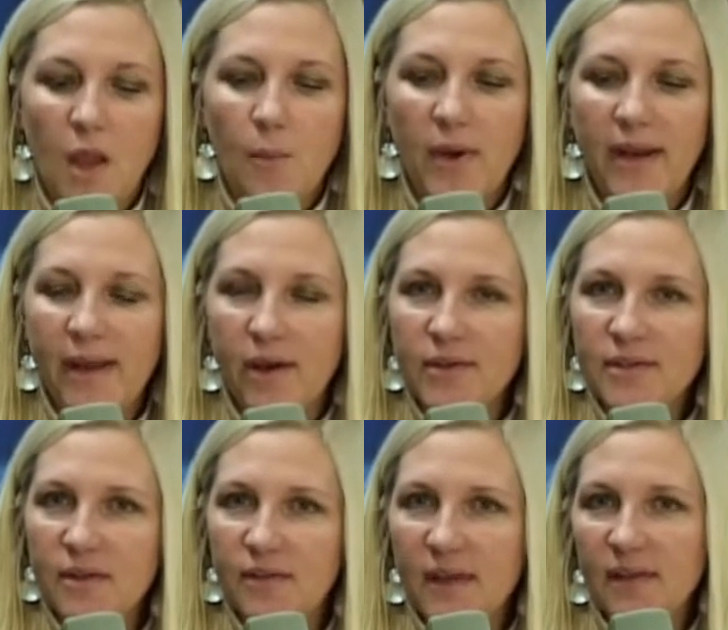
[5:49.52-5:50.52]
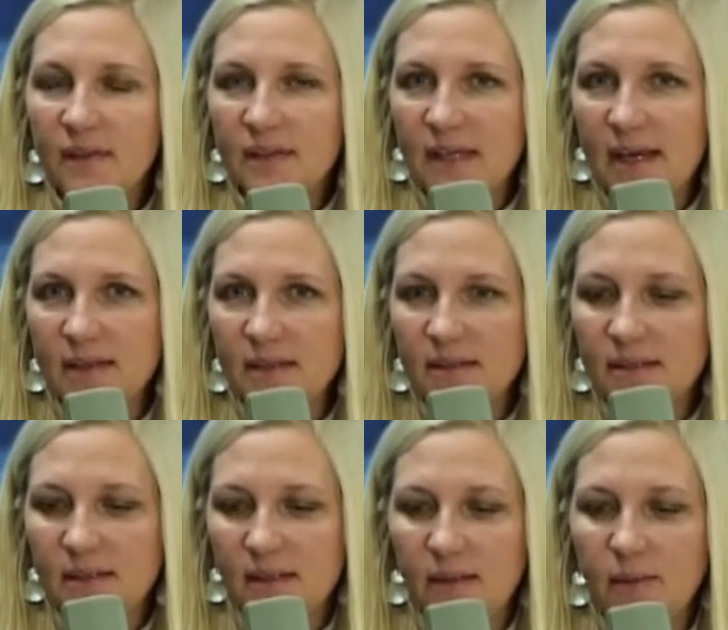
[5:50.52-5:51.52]
But I also think the
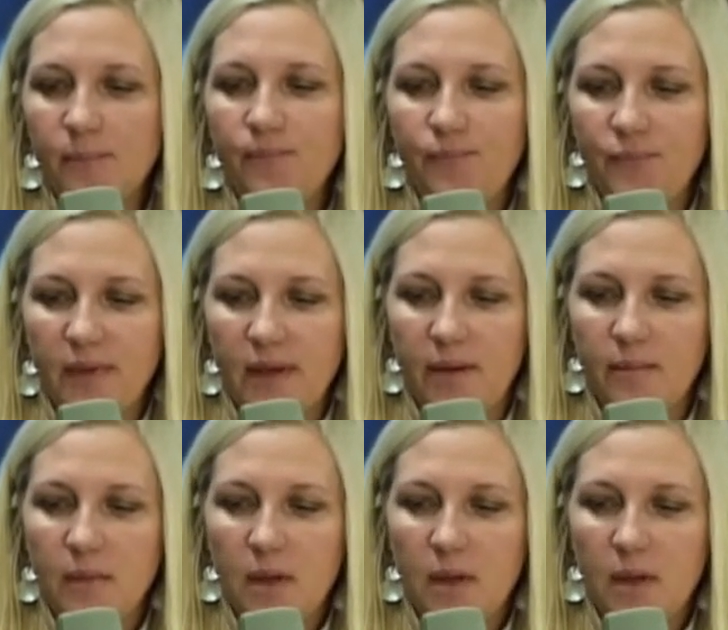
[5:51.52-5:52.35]
tendency... Yeah.